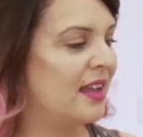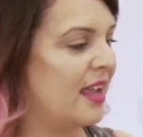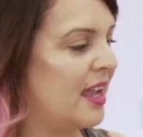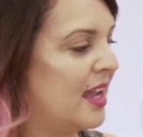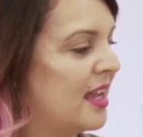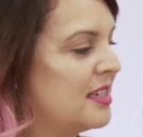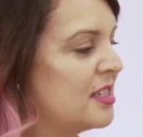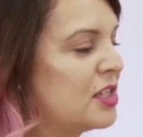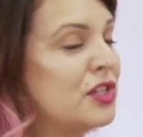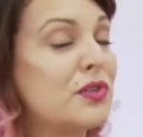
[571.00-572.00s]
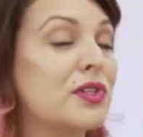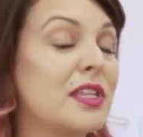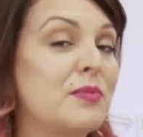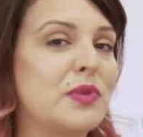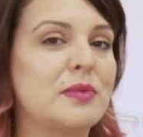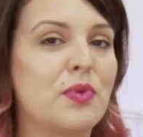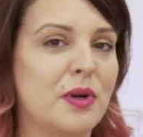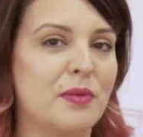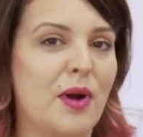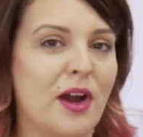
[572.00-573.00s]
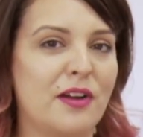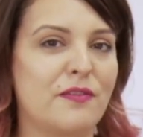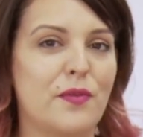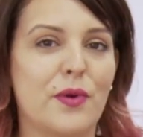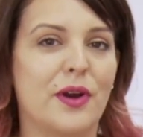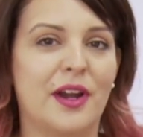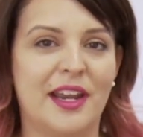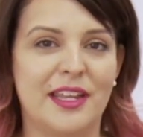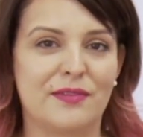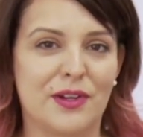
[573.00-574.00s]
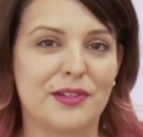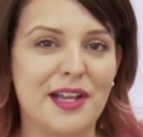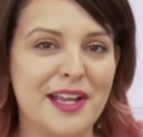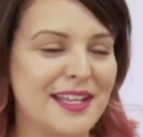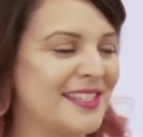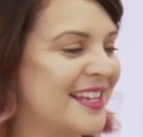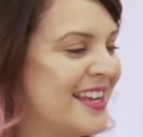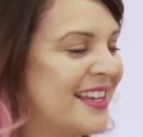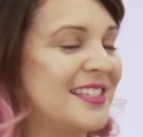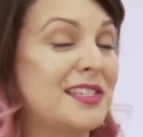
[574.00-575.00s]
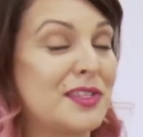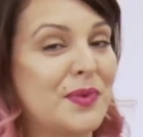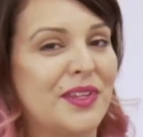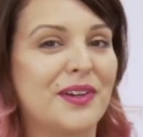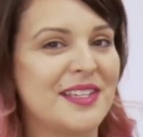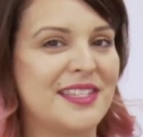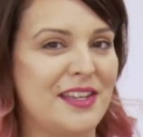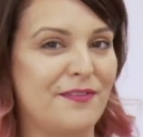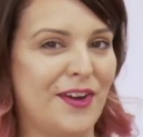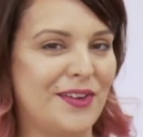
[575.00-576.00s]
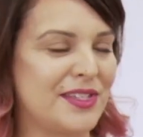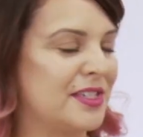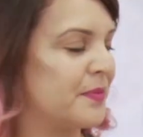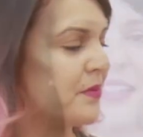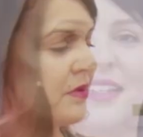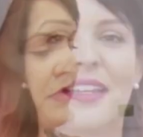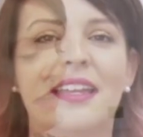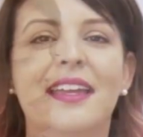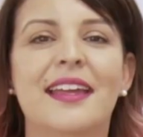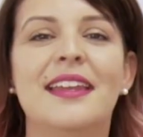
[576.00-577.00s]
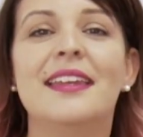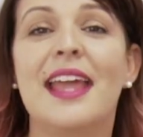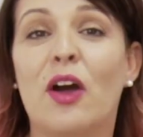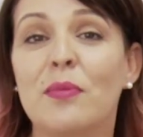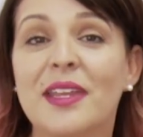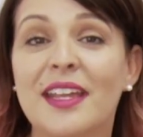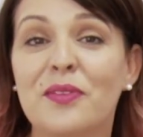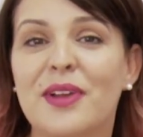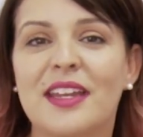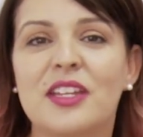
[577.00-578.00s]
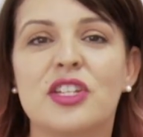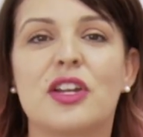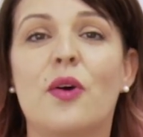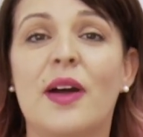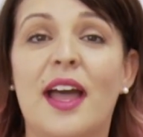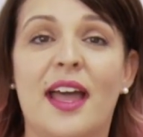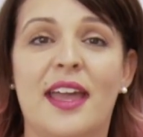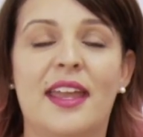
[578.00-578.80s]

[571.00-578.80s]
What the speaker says: And this is usually the most important part for any of your clients because this is what they're going to see first. Now I'm going to get ready to go ahead